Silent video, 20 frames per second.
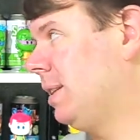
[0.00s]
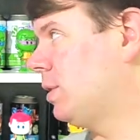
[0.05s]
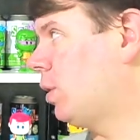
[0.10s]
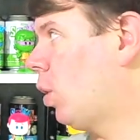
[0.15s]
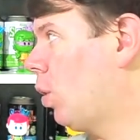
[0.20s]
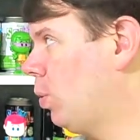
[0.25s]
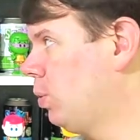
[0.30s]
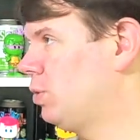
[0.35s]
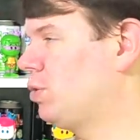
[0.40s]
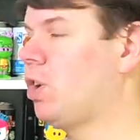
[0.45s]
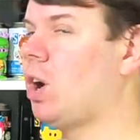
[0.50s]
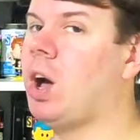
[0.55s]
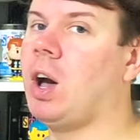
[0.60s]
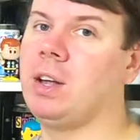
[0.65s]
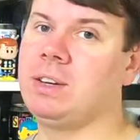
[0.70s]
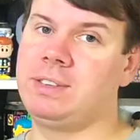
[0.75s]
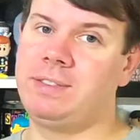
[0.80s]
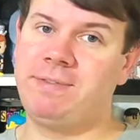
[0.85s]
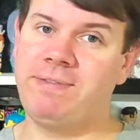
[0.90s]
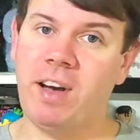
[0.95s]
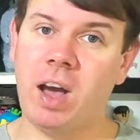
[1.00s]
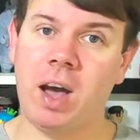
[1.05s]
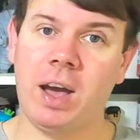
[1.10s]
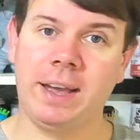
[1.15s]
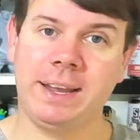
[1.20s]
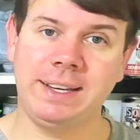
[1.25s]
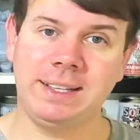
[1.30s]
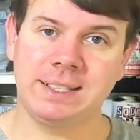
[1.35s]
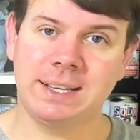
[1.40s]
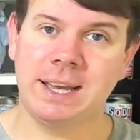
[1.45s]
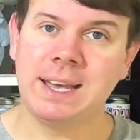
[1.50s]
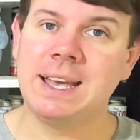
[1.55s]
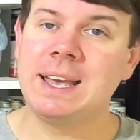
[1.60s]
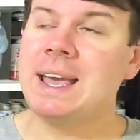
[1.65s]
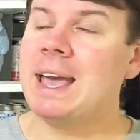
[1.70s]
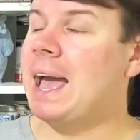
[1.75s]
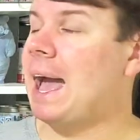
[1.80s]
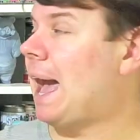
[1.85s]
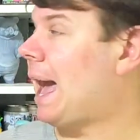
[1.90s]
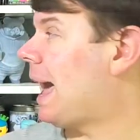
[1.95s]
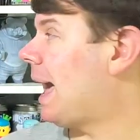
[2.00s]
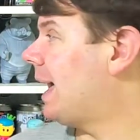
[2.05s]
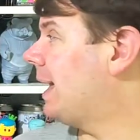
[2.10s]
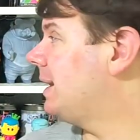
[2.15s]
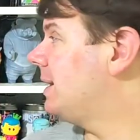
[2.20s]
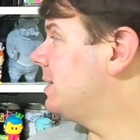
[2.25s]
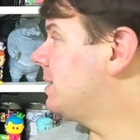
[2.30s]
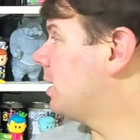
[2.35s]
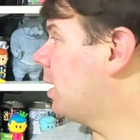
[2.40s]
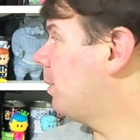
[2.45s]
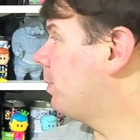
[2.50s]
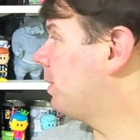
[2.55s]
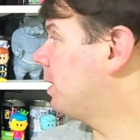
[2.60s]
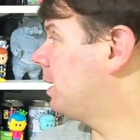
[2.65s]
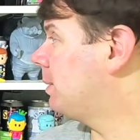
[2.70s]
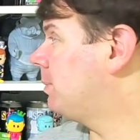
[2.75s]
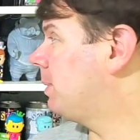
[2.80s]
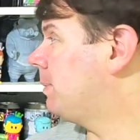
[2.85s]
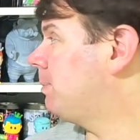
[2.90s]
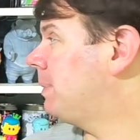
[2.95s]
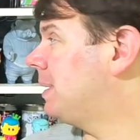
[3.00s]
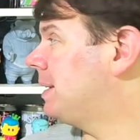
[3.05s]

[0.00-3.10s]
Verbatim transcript: he's ultra hard to find. And I'm going to be